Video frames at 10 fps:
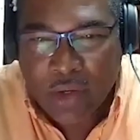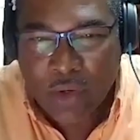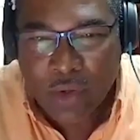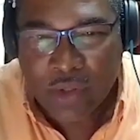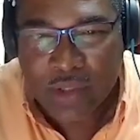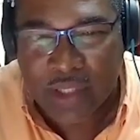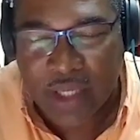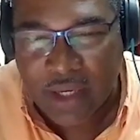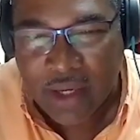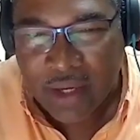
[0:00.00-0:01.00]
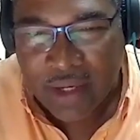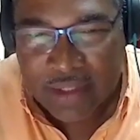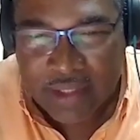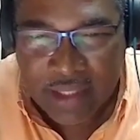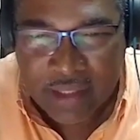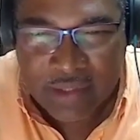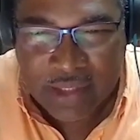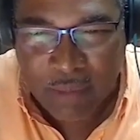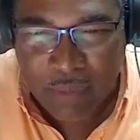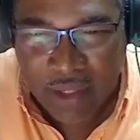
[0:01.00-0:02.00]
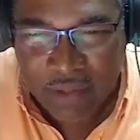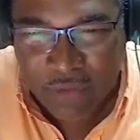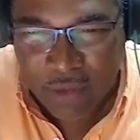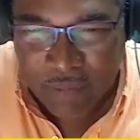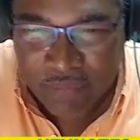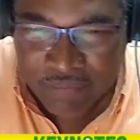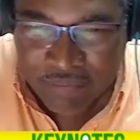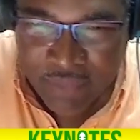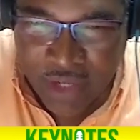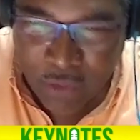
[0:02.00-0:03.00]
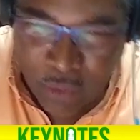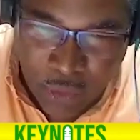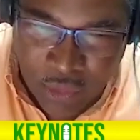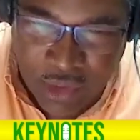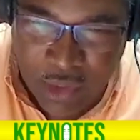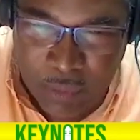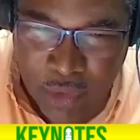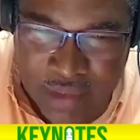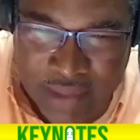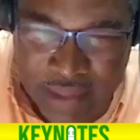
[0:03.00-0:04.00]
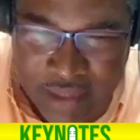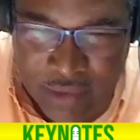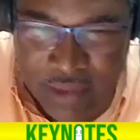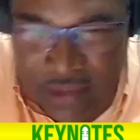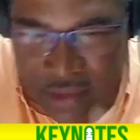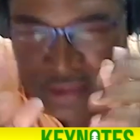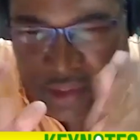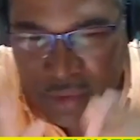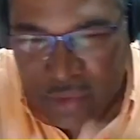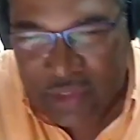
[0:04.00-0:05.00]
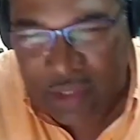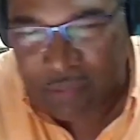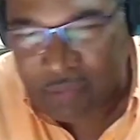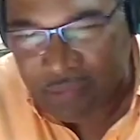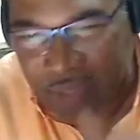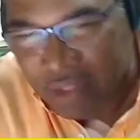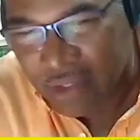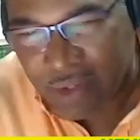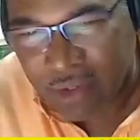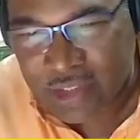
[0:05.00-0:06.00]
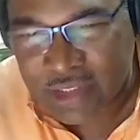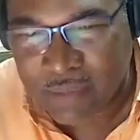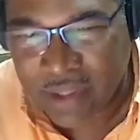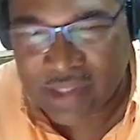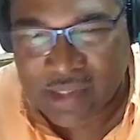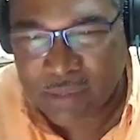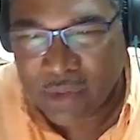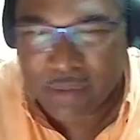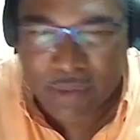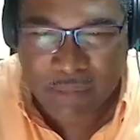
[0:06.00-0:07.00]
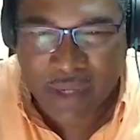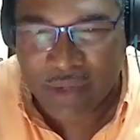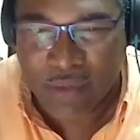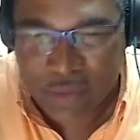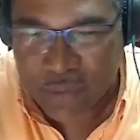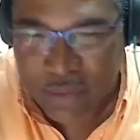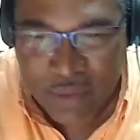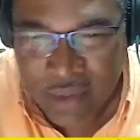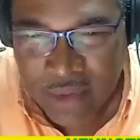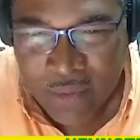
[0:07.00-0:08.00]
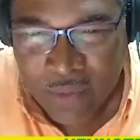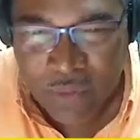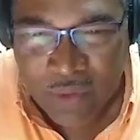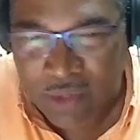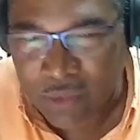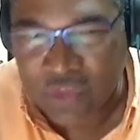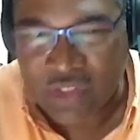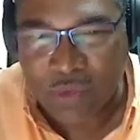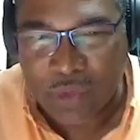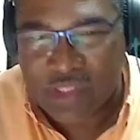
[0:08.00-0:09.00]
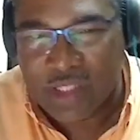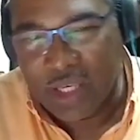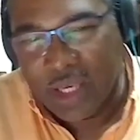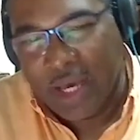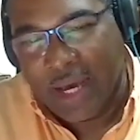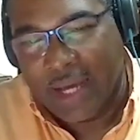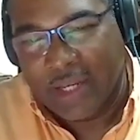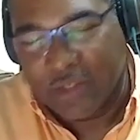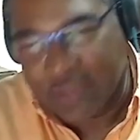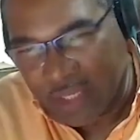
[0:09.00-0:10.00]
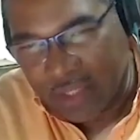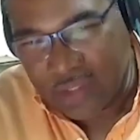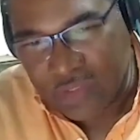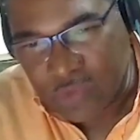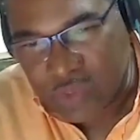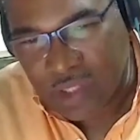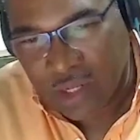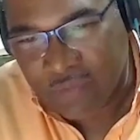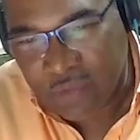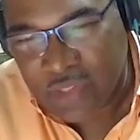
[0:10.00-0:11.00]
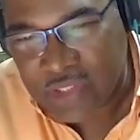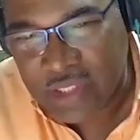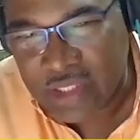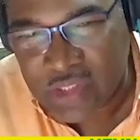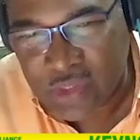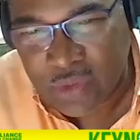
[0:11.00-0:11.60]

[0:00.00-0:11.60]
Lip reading: You take somebody from a rural community that, some Indian girl, she marries some Morvan Bana who little rootsy, and you think that you solved the racial issue.